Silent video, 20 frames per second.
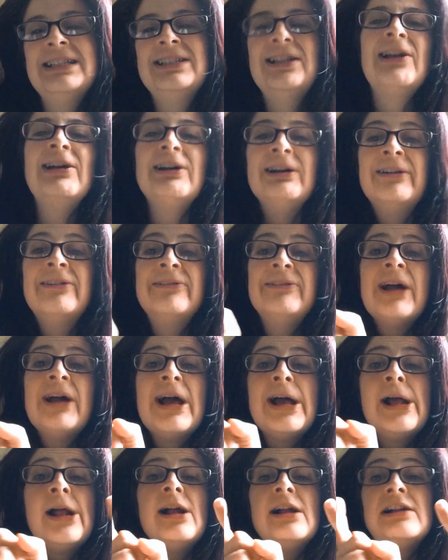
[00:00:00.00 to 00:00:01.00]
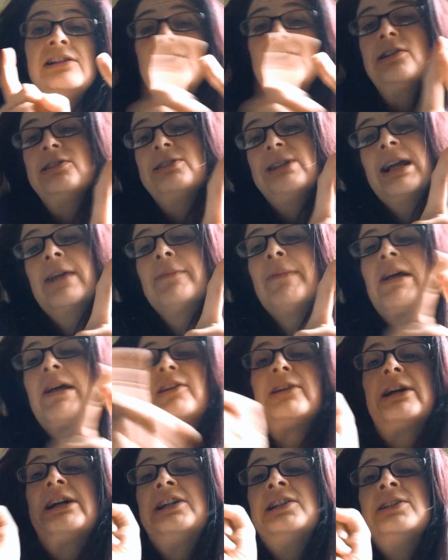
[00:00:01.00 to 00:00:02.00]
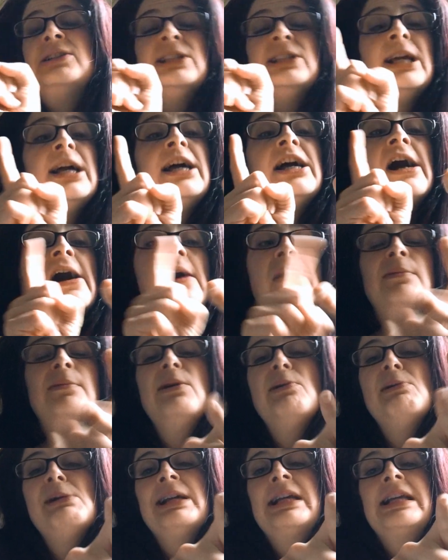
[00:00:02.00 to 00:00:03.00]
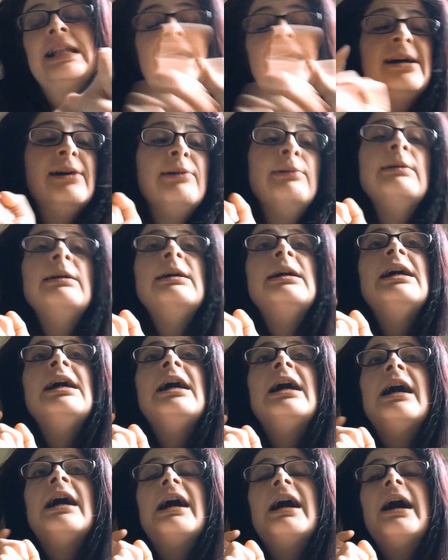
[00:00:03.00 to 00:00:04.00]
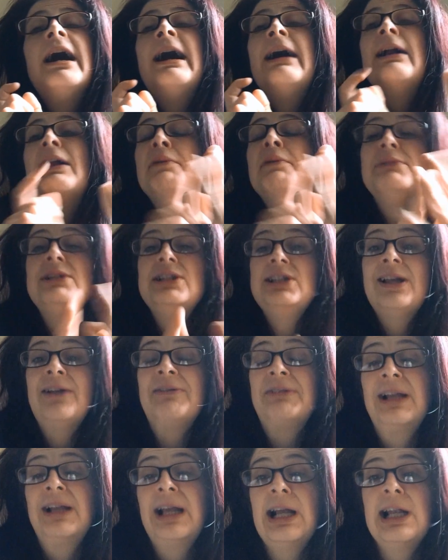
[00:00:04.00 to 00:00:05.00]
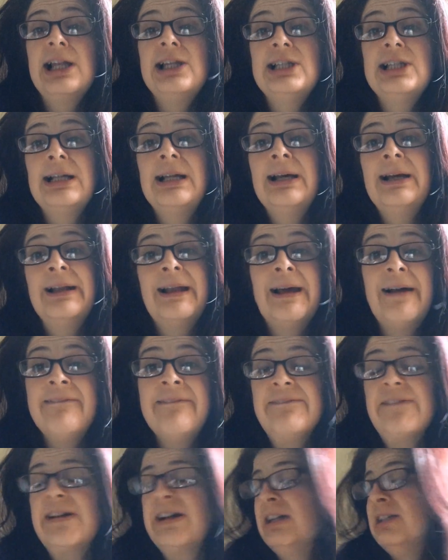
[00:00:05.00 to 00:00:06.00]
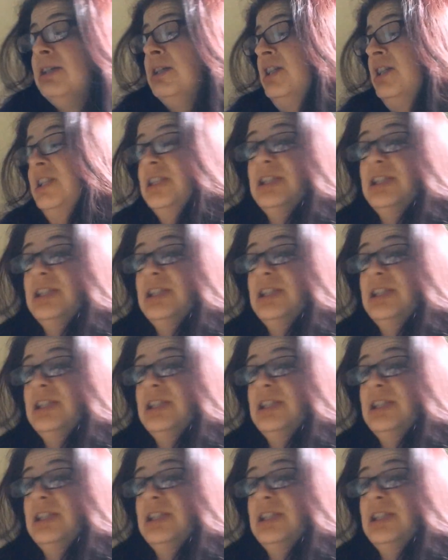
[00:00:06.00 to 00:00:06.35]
the start of not tracking clothes, I'm not working out, and I'm just generally going to chill out and have fun.